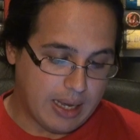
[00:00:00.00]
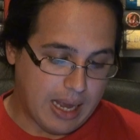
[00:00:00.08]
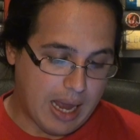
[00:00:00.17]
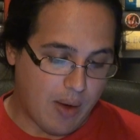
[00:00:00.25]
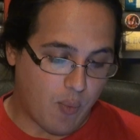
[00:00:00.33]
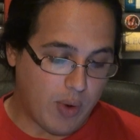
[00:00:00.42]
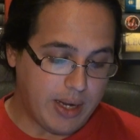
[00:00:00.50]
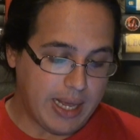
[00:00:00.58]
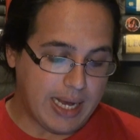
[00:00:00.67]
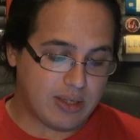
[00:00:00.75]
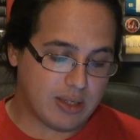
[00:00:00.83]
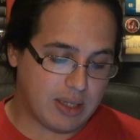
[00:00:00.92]
And when
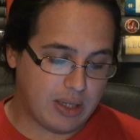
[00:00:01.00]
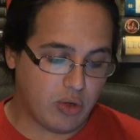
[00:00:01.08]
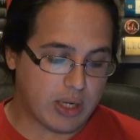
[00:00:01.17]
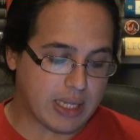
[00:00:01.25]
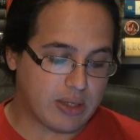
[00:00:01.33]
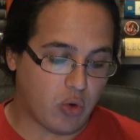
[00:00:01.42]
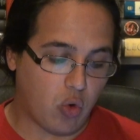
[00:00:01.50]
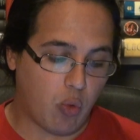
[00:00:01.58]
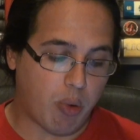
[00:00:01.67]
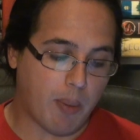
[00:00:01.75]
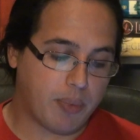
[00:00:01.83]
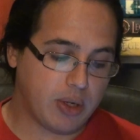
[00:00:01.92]
they look at the whole
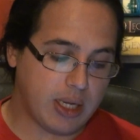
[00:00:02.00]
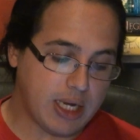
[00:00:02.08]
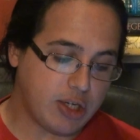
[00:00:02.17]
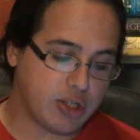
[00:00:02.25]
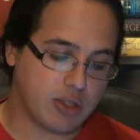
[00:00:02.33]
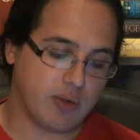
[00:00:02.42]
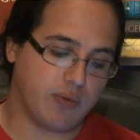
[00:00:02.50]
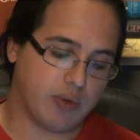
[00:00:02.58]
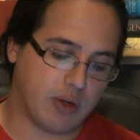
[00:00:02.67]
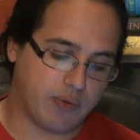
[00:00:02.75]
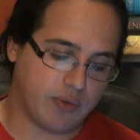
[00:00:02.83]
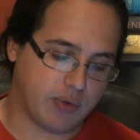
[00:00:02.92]
population
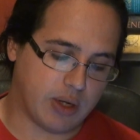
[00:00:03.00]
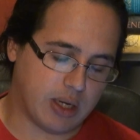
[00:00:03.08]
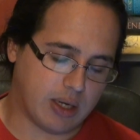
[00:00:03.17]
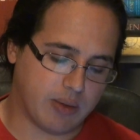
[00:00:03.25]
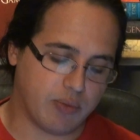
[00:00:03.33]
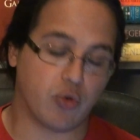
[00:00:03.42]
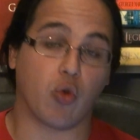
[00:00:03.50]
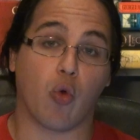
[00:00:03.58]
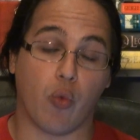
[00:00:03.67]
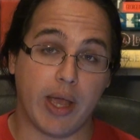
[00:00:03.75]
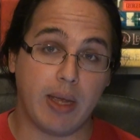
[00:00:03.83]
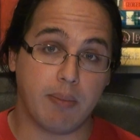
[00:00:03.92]
of
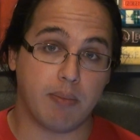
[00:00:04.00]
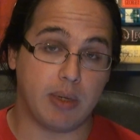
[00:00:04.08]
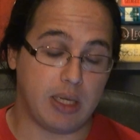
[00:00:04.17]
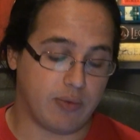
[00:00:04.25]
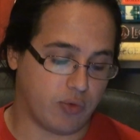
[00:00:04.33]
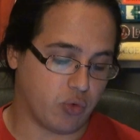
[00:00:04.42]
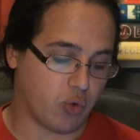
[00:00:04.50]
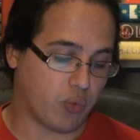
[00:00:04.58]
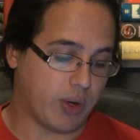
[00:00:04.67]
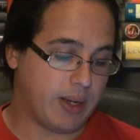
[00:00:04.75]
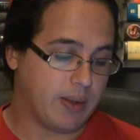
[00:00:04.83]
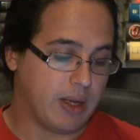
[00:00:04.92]
Norway, medieval
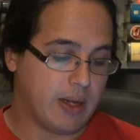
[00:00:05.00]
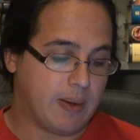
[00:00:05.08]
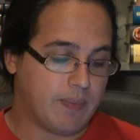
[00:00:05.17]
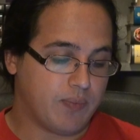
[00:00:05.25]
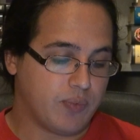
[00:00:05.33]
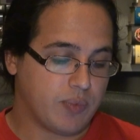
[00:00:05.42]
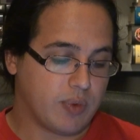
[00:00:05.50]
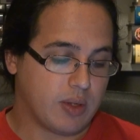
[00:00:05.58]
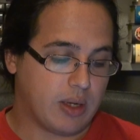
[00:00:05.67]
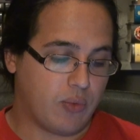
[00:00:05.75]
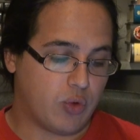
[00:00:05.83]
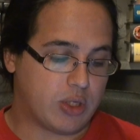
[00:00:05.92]
Norway,
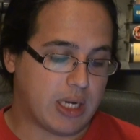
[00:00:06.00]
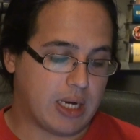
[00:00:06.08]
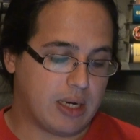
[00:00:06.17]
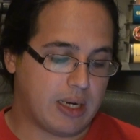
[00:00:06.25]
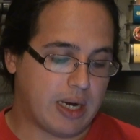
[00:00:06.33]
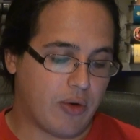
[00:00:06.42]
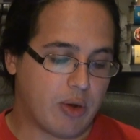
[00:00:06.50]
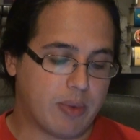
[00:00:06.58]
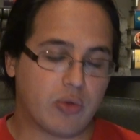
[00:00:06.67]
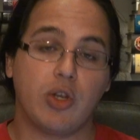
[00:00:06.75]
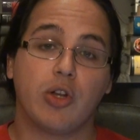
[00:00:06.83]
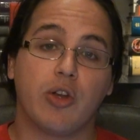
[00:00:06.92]
which had an area of
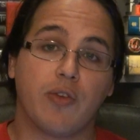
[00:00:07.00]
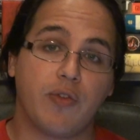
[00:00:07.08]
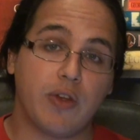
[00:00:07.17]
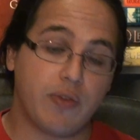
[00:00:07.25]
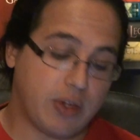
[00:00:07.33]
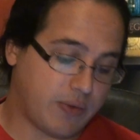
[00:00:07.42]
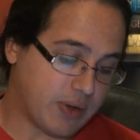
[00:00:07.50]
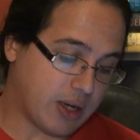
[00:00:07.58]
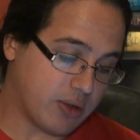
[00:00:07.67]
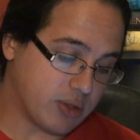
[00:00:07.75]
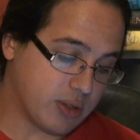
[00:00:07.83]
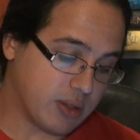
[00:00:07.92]
about
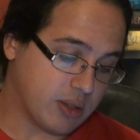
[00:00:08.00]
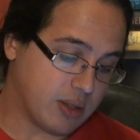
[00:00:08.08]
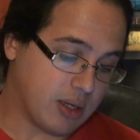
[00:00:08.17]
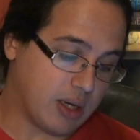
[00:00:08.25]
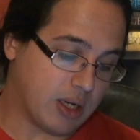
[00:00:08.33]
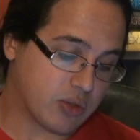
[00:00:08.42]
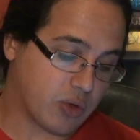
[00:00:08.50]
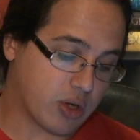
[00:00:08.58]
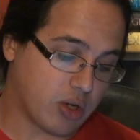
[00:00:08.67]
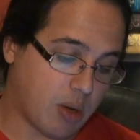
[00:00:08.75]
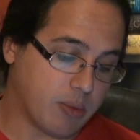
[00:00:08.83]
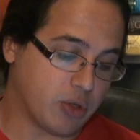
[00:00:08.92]
350,000 square
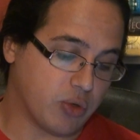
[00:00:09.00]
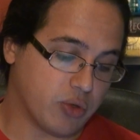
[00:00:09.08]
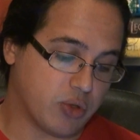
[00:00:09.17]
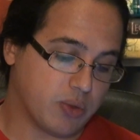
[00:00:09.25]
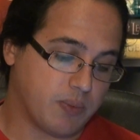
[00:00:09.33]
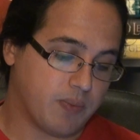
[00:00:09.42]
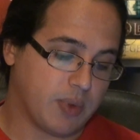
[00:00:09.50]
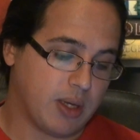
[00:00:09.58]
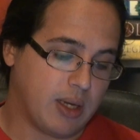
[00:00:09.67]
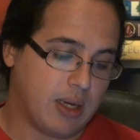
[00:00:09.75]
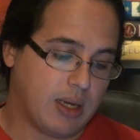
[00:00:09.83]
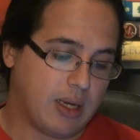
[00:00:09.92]
kilometers,
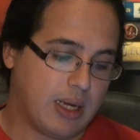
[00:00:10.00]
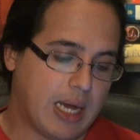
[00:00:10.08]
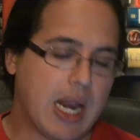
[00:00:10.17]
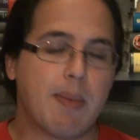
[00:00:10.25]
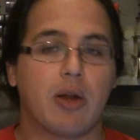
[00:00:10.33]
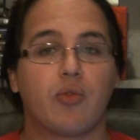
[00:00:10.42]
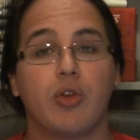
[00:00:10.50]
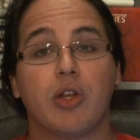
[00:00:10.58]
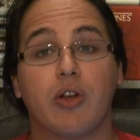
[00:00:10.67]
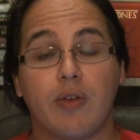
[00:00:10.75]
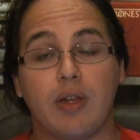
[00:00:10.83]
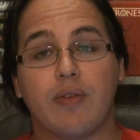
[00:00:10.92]
it had about
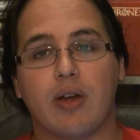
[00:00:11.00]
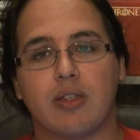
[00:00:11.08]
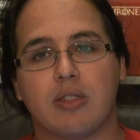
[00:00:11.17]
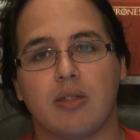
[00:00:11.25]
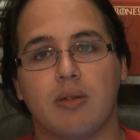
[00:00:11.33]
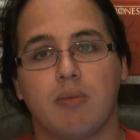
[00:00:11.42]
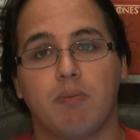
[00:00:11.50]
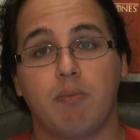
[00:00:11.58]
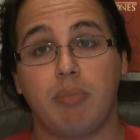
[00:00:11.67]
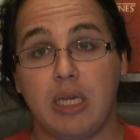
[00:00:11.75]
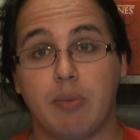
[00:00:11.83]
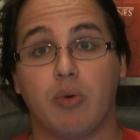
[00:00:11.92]
350,000
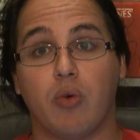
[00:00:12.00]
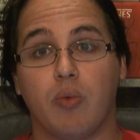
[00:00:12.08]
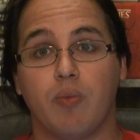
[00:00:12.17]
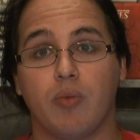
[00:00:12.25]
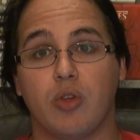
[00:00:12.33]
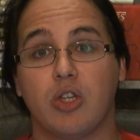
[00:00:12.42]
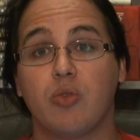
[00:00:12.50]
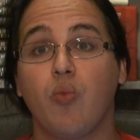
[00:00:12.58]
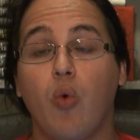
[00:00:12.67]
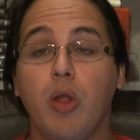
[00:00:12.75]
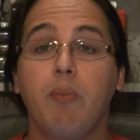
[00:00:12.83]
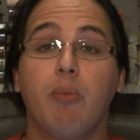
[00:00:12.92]
people. There's just
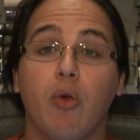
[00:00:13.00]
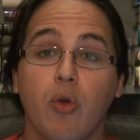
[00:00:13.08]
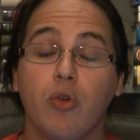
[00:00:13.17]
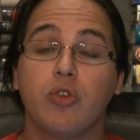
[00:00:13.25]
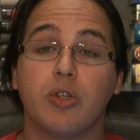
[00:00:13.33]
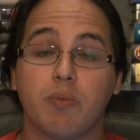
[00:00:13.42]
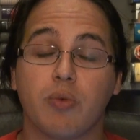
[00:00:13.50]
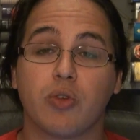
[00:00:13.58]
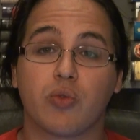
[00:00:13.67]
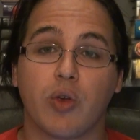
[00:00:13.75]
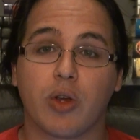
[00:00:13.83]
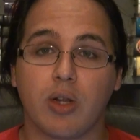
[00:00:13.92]
1 person per
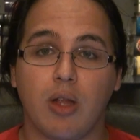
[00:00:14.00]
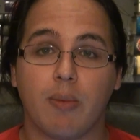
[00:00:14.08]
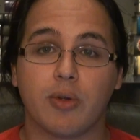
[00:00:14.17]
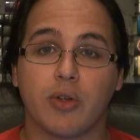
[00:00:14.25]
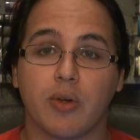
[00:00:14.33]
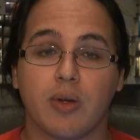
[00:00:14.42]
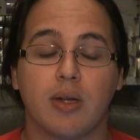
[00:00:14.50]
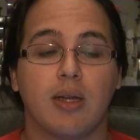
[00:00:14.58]
square kilometer.